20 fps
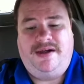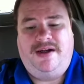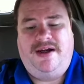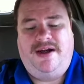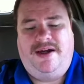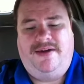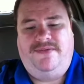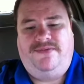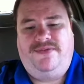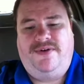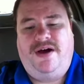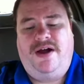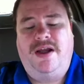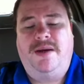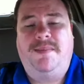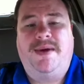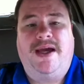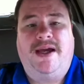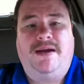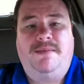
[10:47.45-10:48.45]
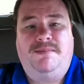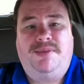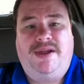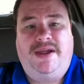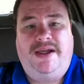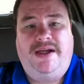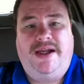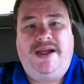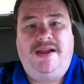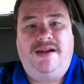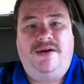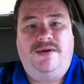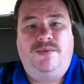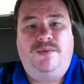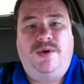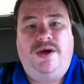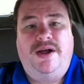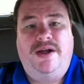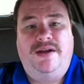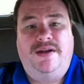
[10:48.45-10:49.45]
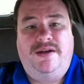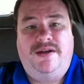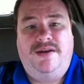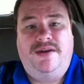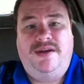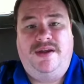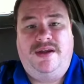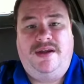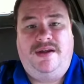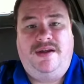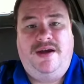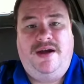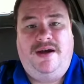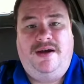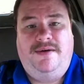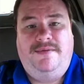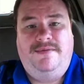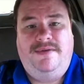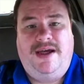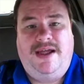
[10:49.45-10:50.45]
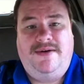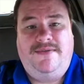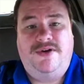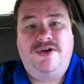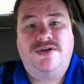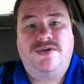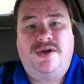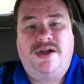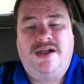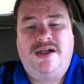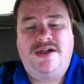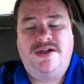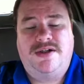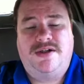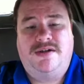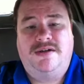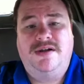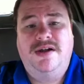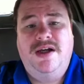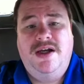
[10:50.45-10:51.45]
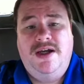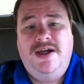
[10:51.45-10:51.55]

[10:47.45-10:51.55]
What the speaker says: I've gone back and played Halo 1, the Anniversary Edition.